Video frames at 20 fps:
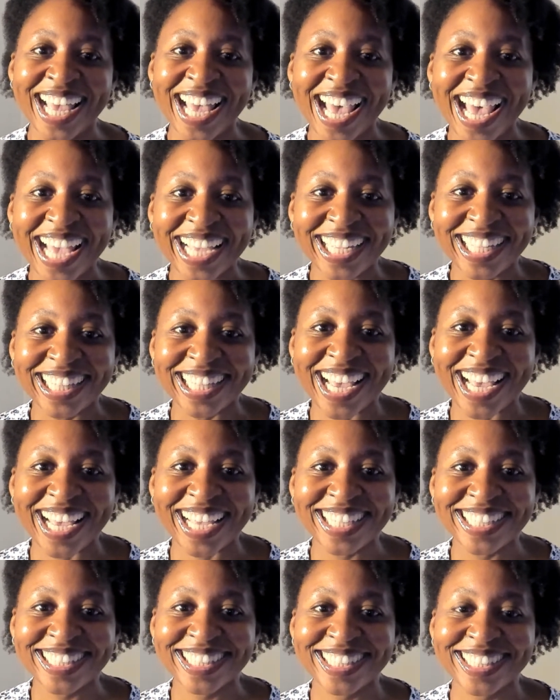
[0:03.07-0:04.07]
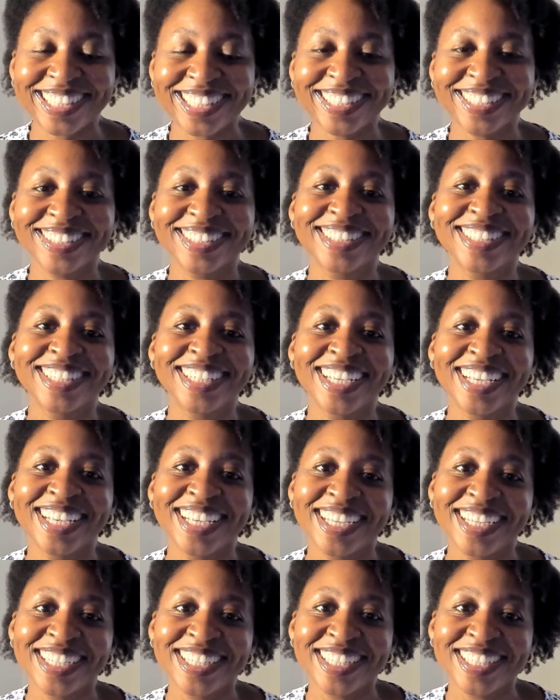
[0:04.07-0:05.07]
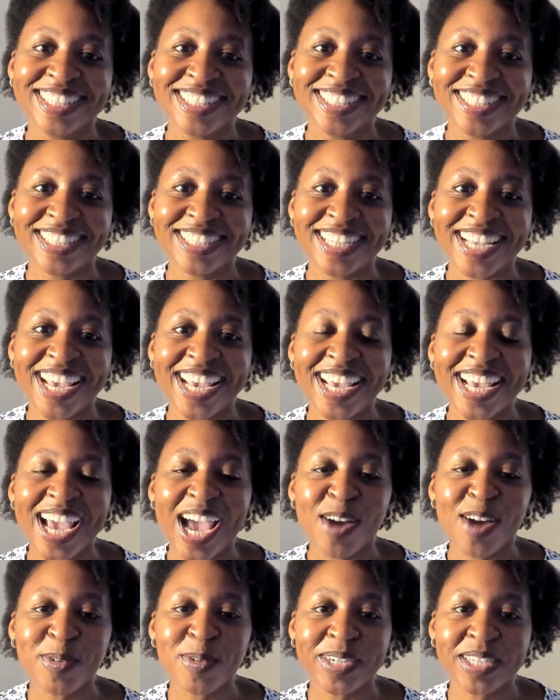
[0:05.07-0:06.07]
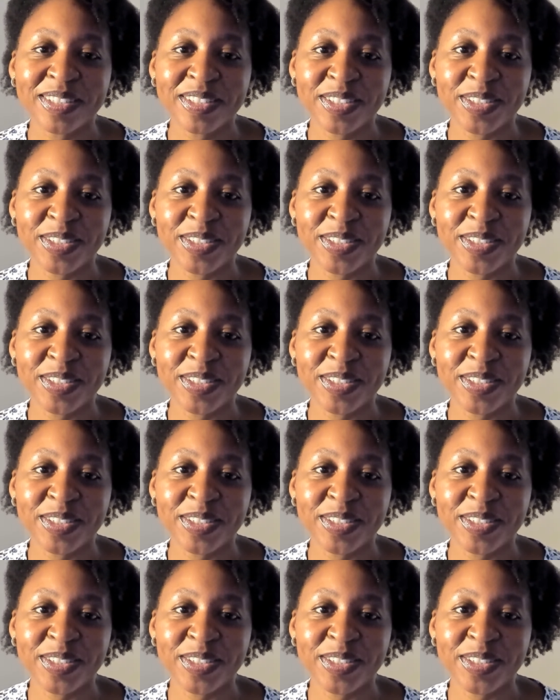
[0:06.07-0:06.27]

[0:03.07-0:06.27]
Hi class. Today I wanted